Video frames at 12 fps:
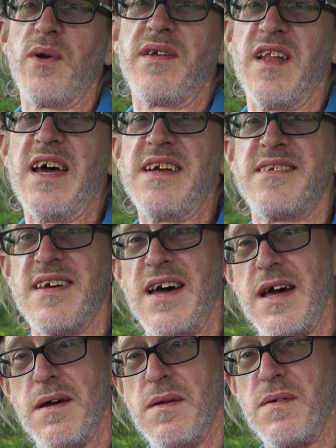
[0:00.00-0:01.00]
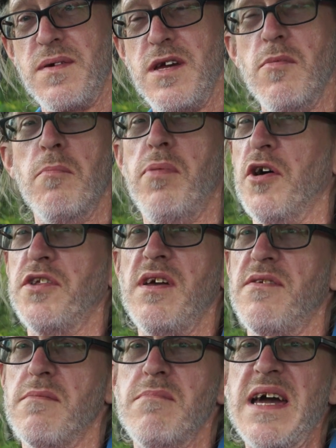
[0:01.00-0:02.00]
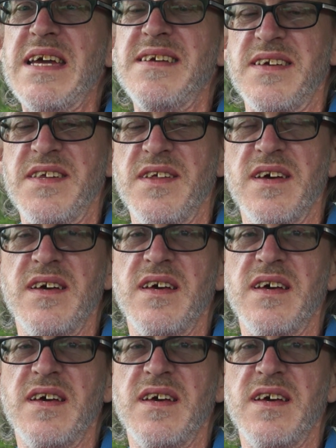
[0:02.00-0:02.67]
weeks later, the human body is amazing.